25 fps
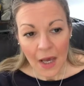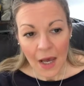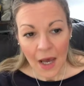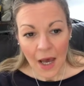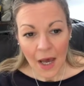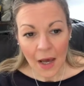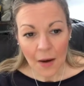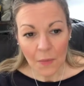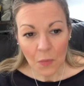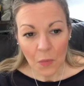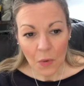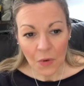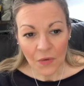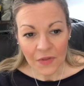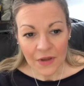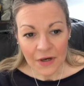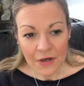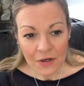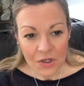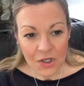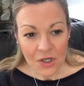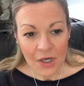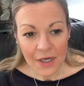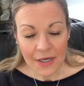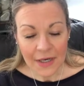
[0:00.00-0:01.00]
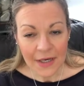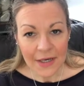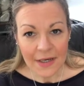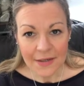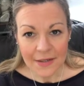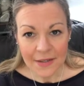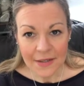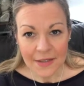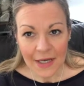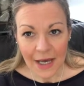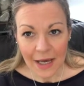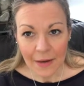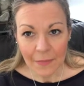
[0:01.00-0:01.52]
And what they're trying to
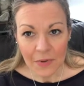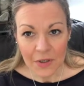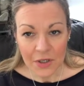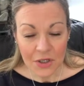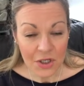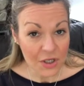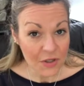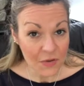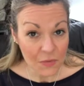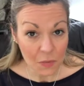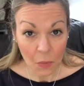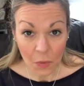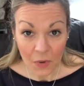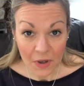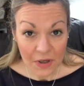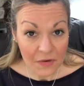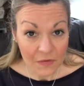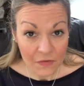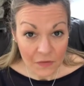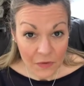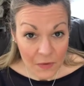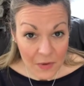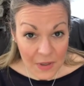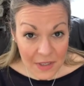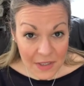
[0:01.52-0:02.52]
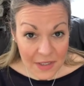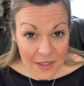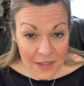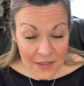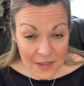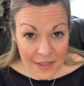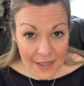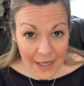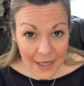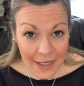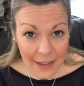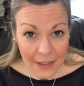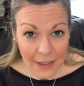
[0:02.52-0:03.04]
establish is what influences
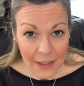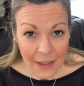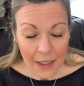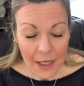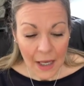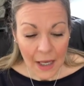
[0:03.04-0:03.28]
that